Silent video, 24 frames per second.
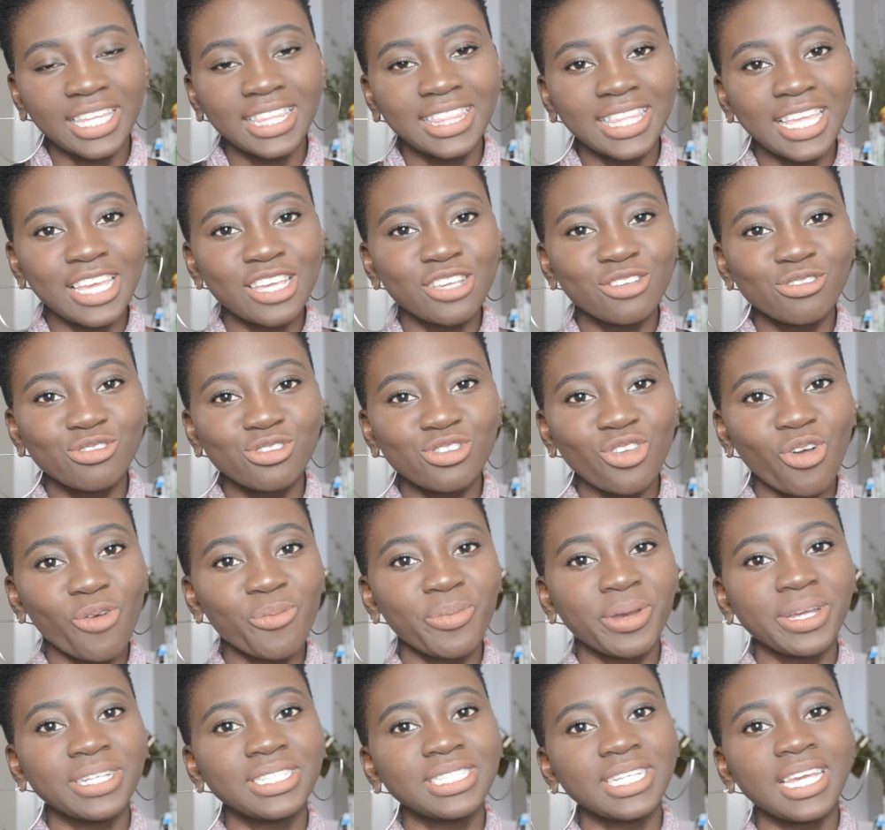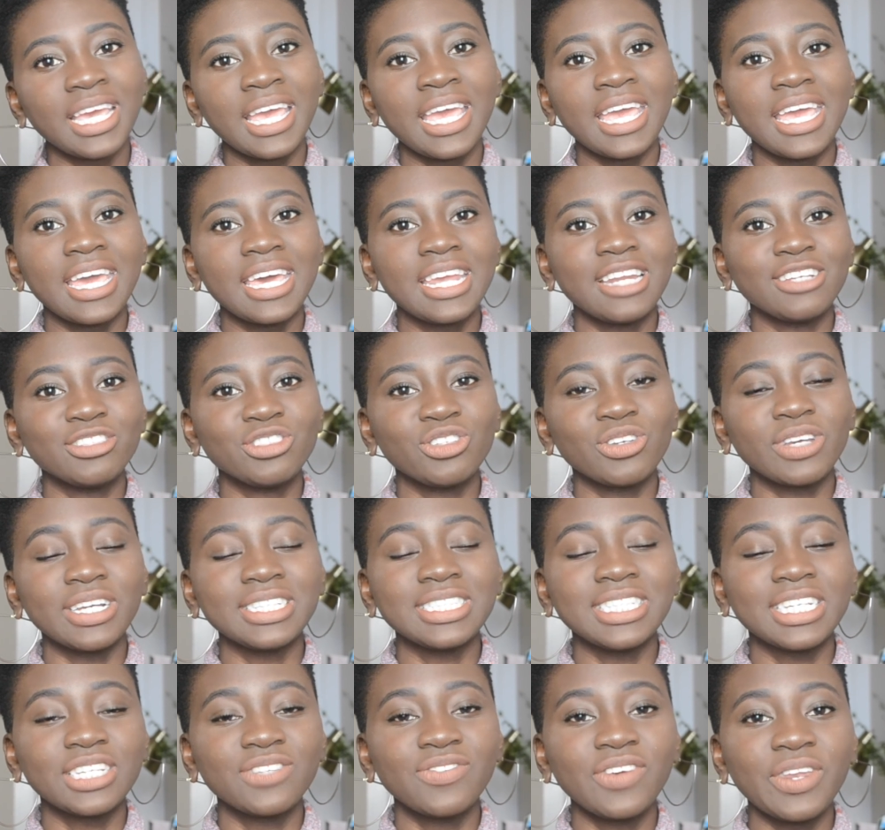Thank you so much, and I'll see you guys
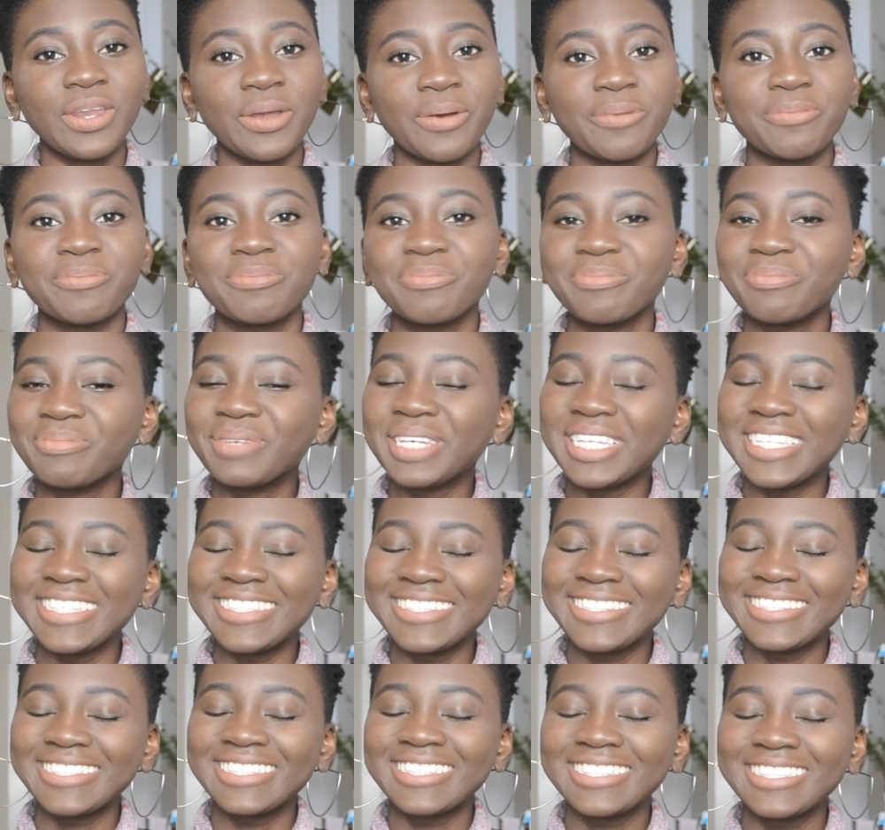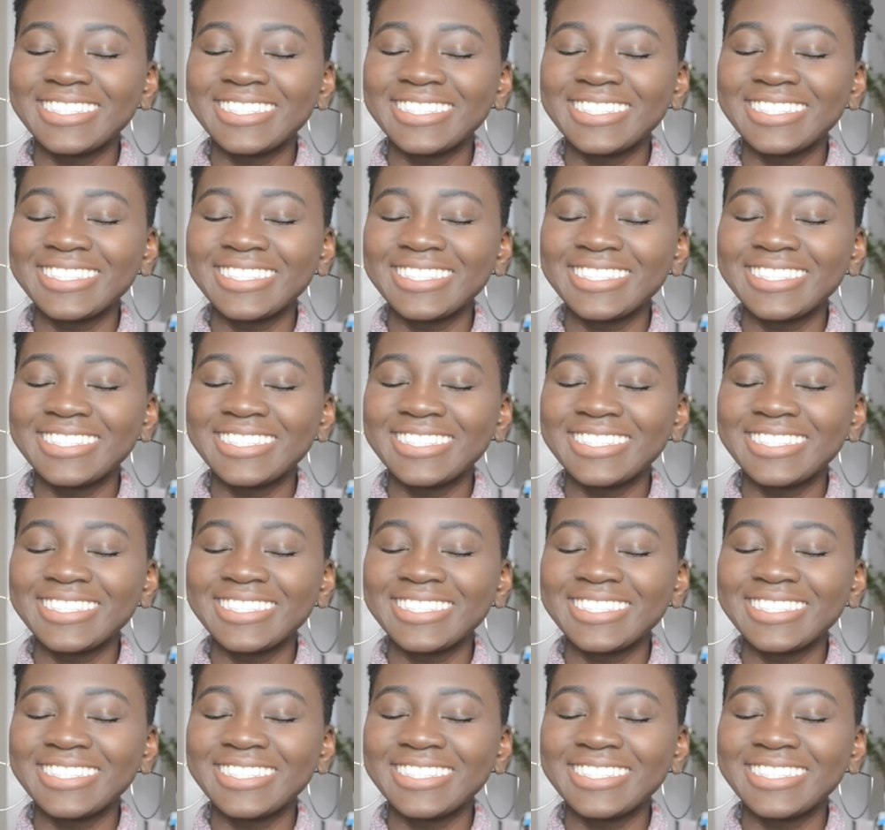next video. Peace.